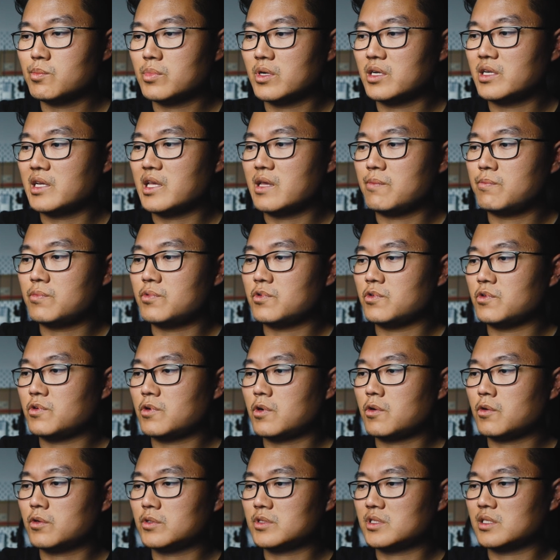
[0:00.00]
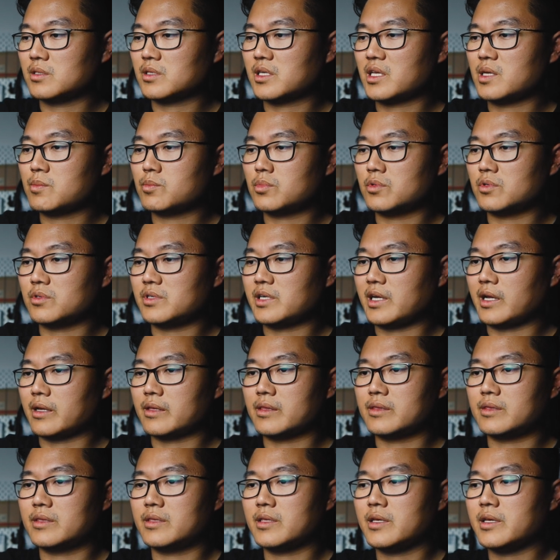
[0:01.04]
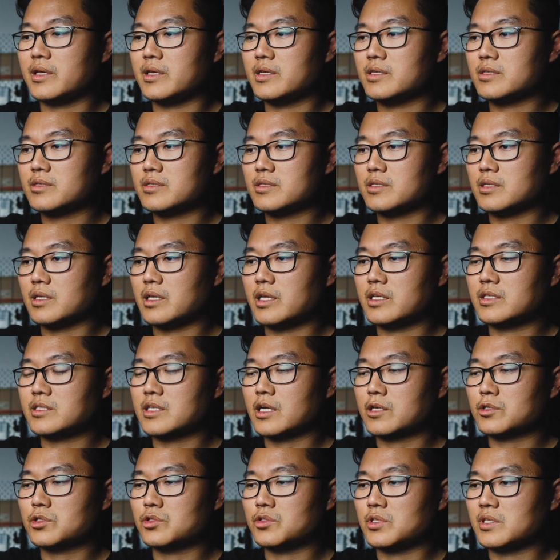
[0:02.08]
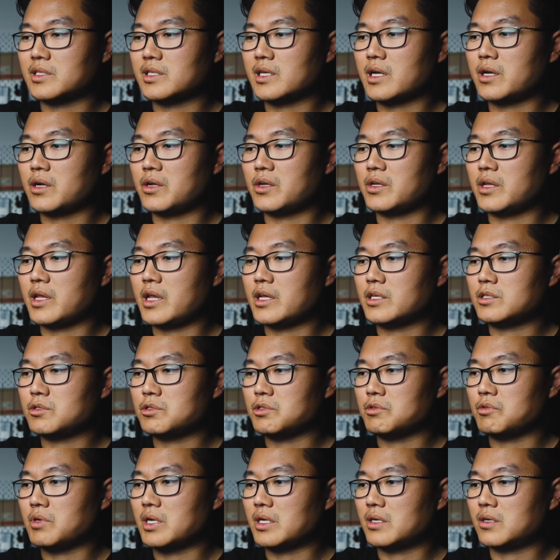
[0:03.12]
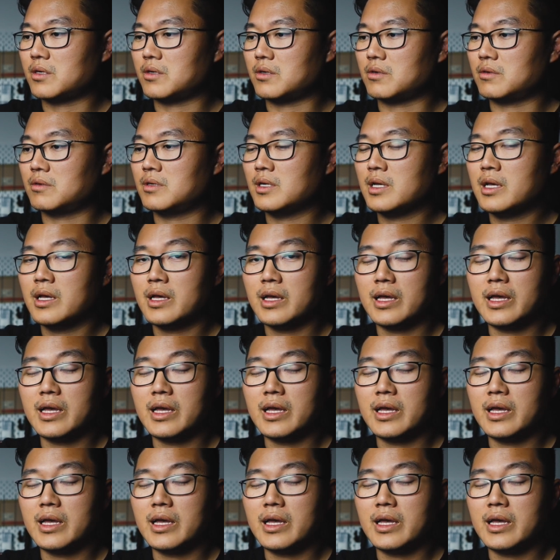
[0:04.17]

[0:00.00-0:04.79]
but if you hold the gimbal like this, it's actually not an issue at all.